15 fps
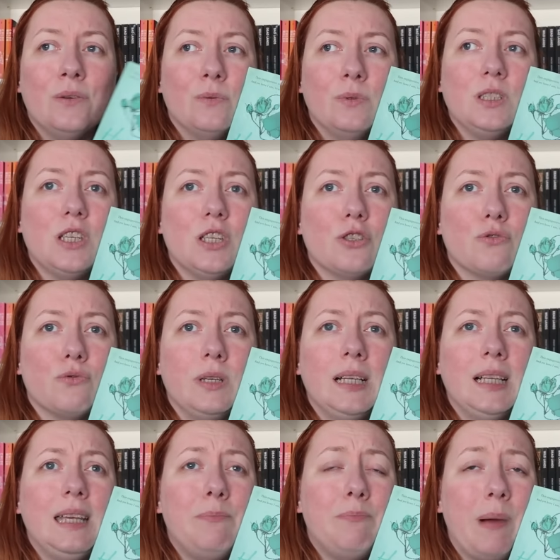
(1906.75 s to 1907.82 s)
which is
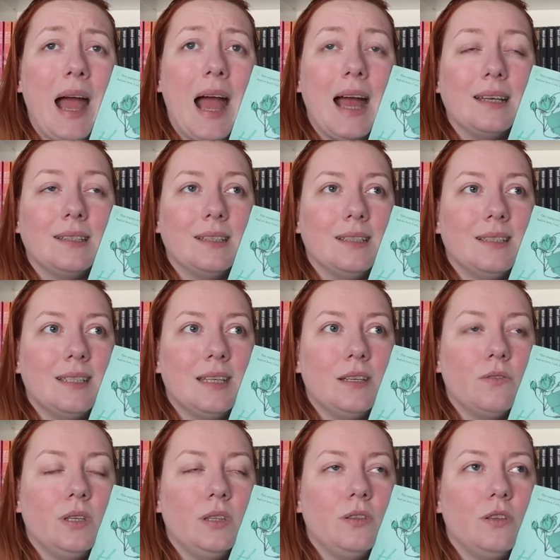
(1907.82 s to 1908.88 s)
really bad
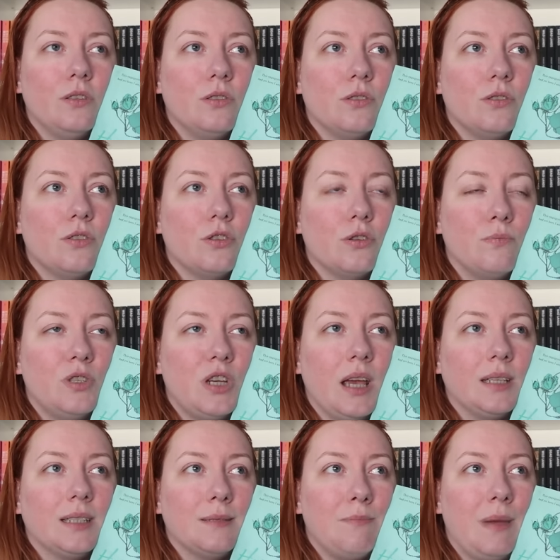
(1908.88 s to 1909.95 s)
considering the
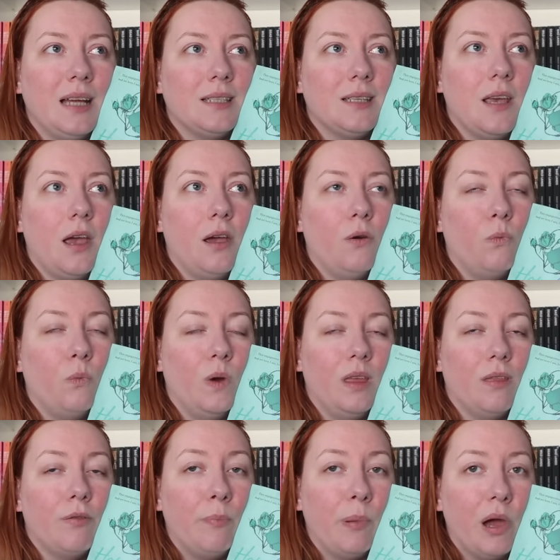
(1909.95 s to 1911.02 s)
subject matter
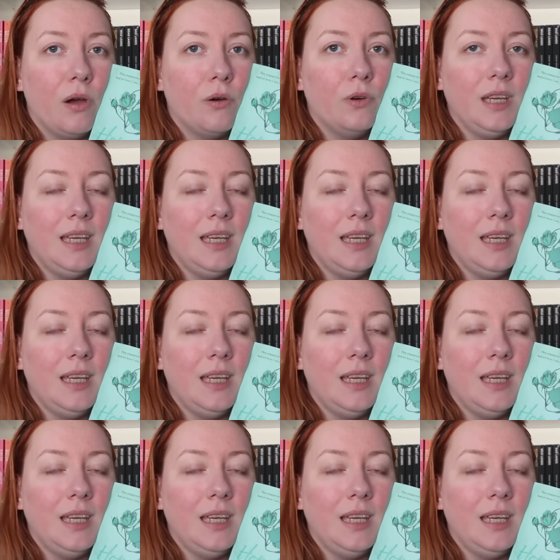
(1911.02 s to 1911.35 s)
with Beau.